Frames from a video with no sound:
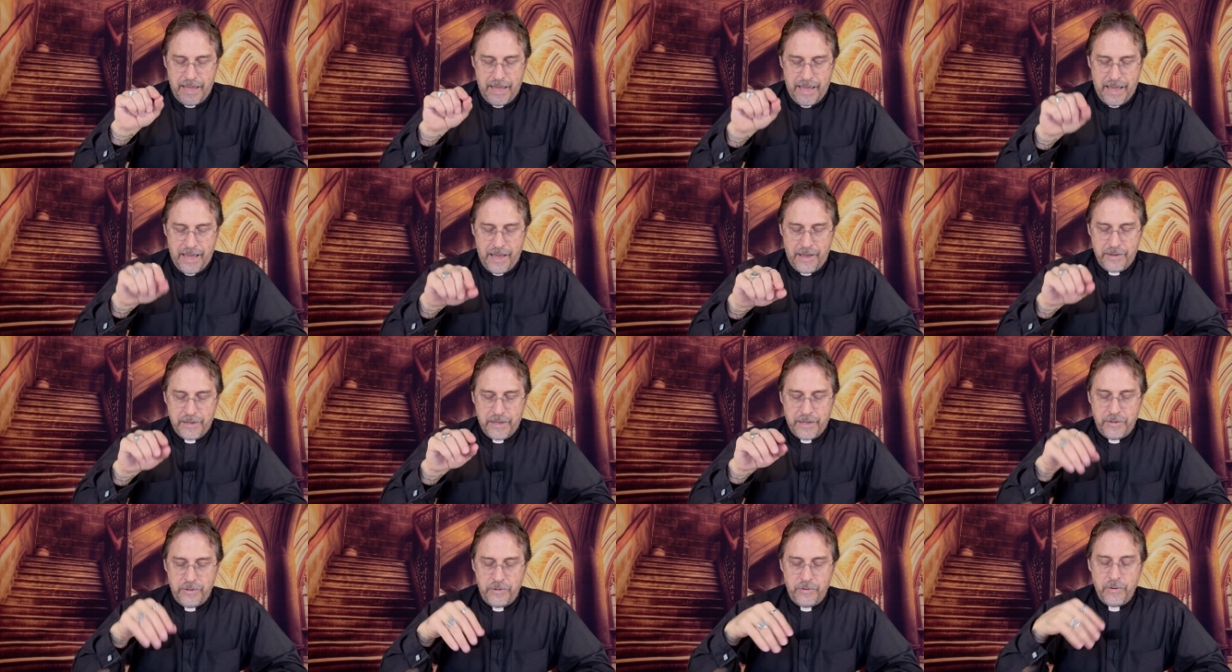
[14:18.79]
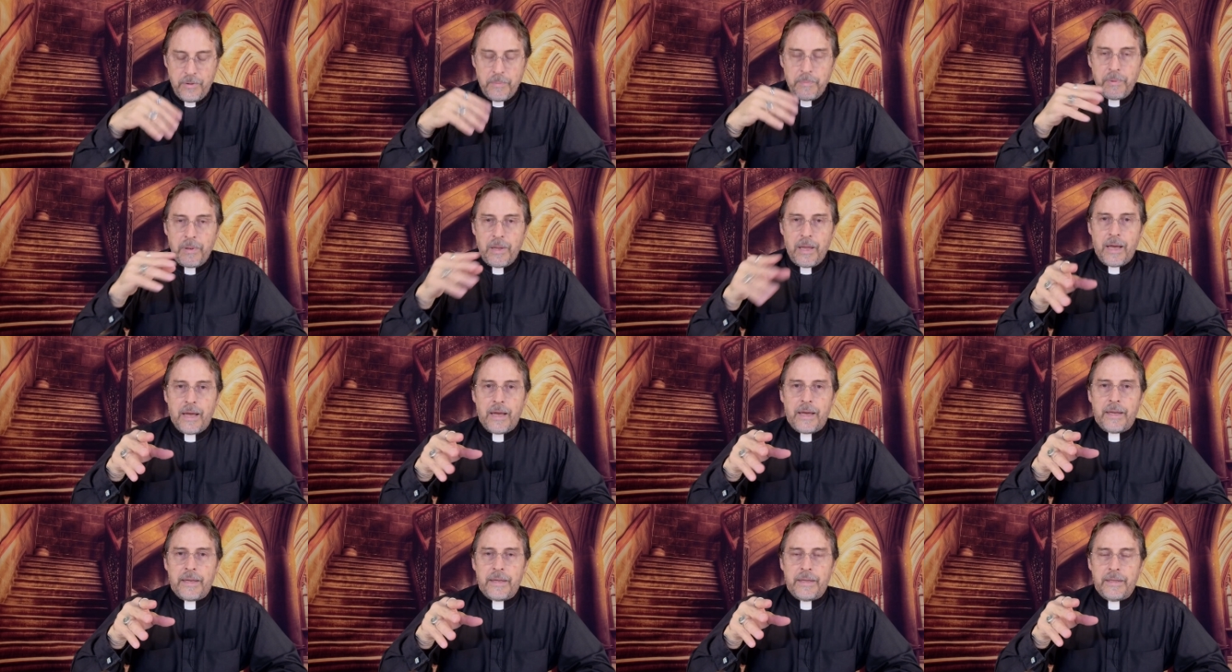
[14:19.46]
How can you
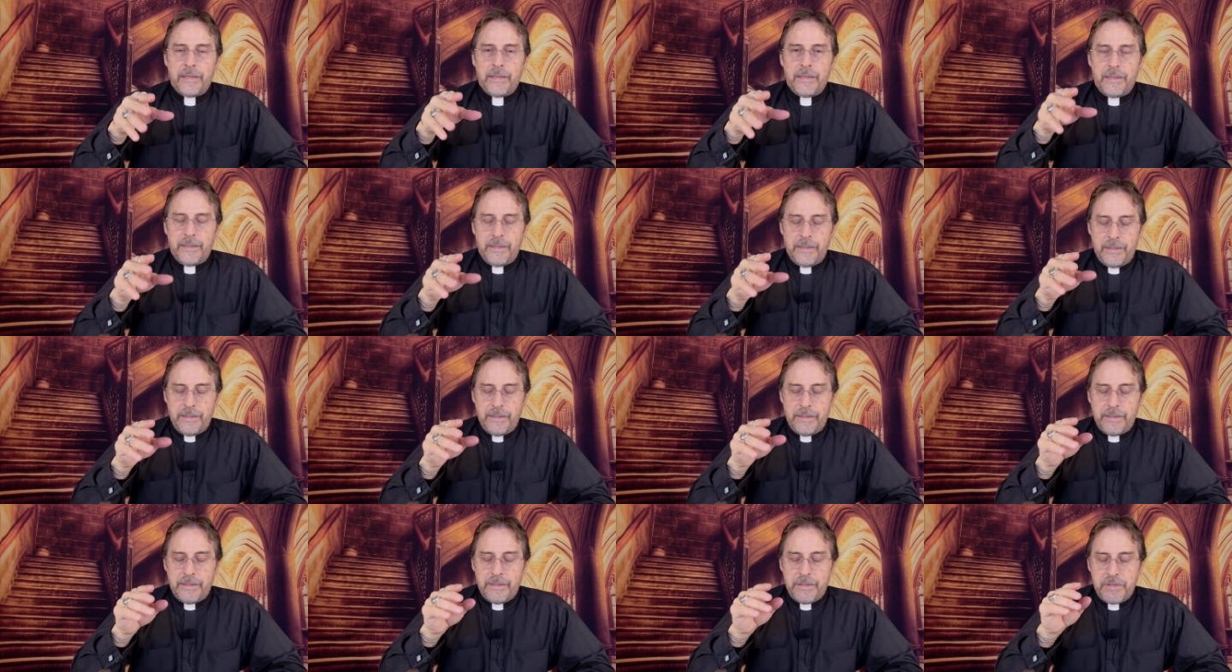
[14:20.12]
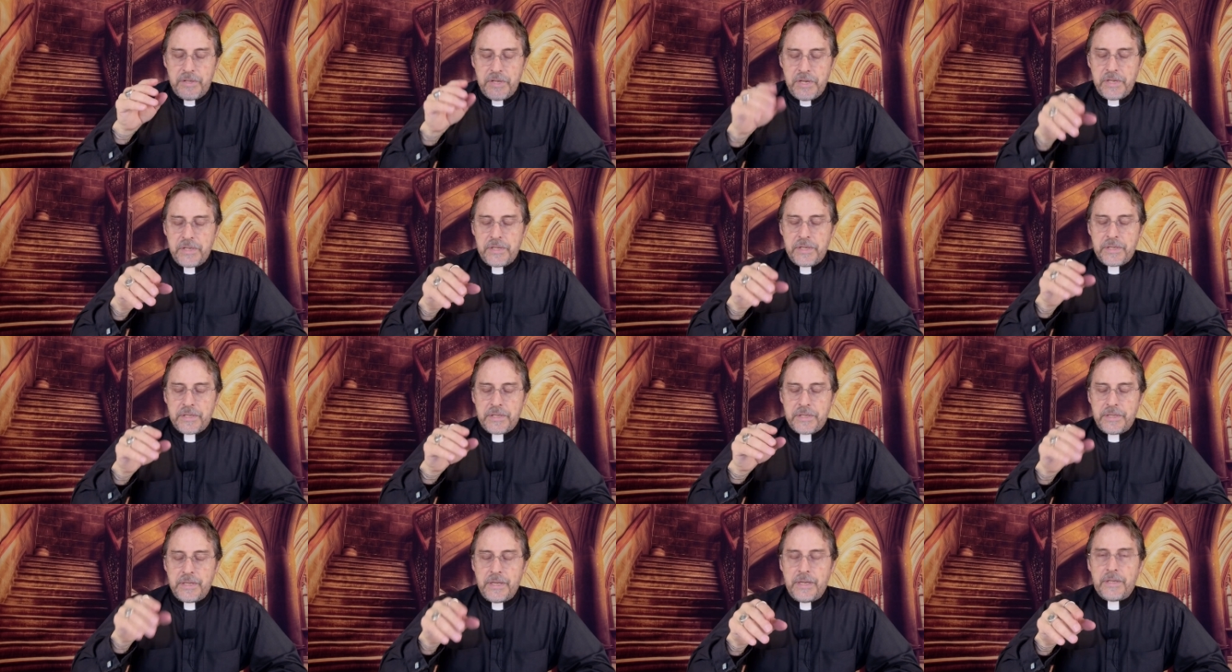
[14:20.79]
apply
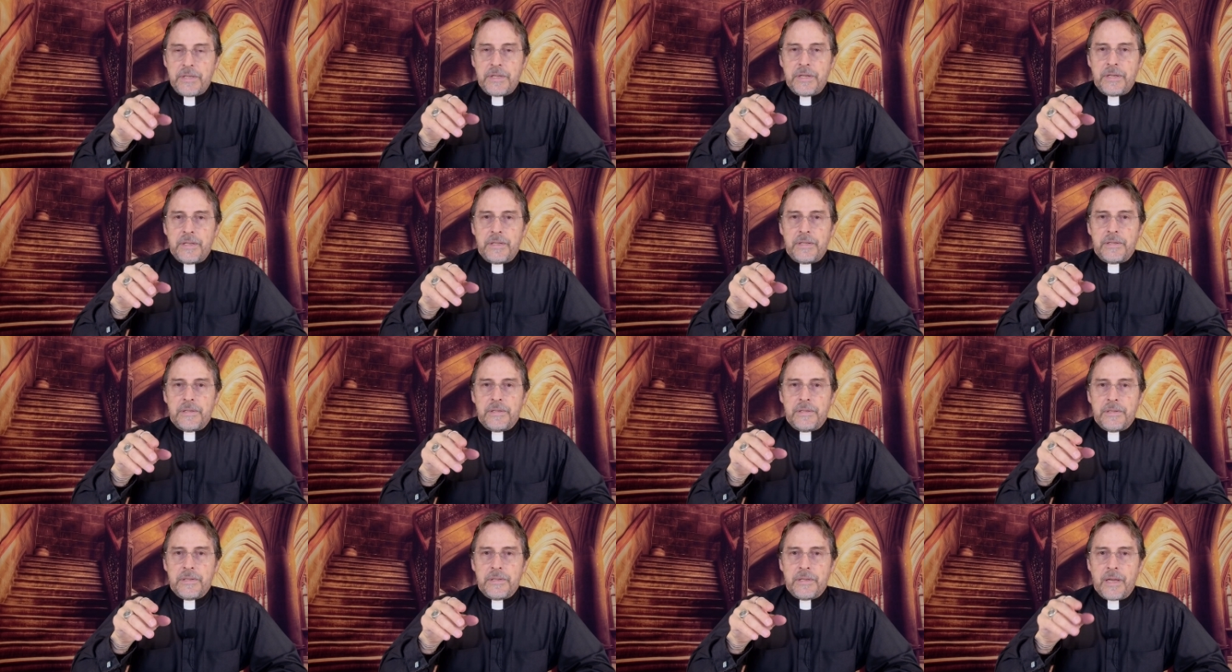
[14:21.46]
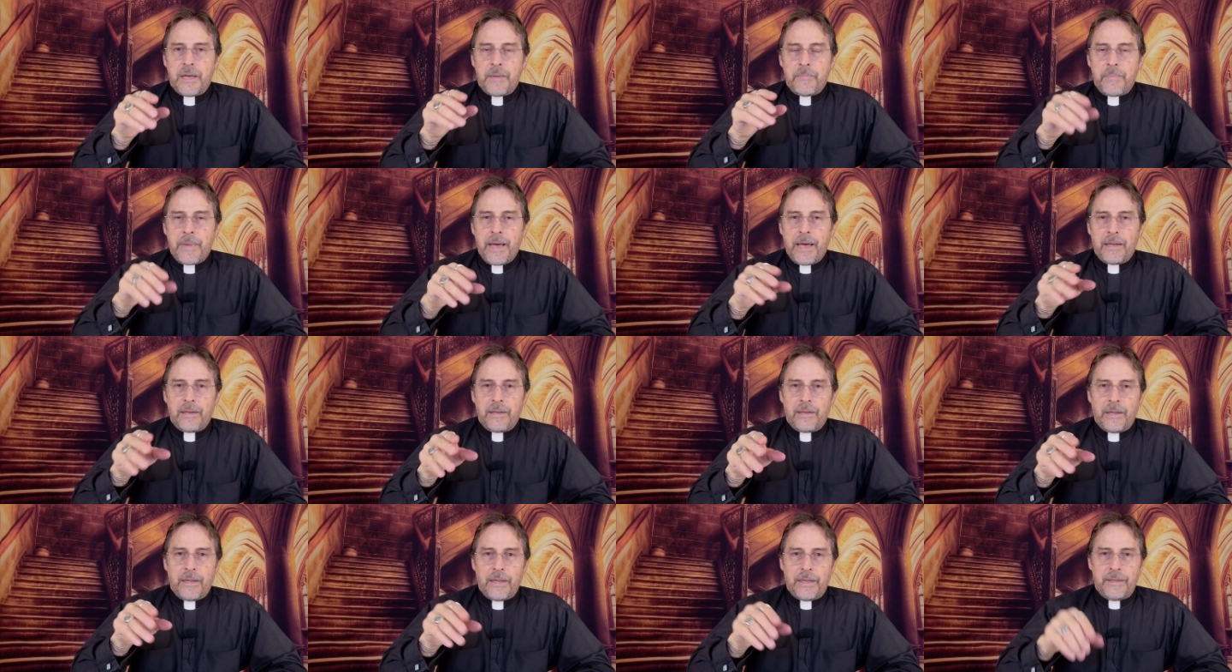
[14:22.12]
Jesus' teachings
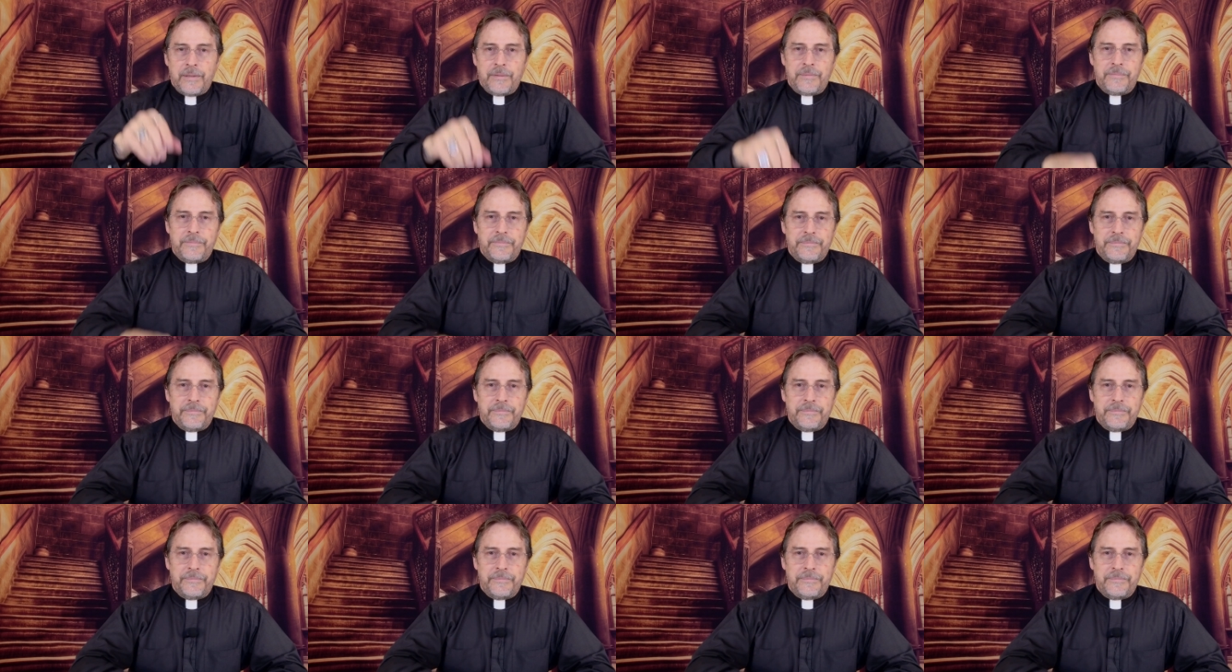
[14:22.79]
about light?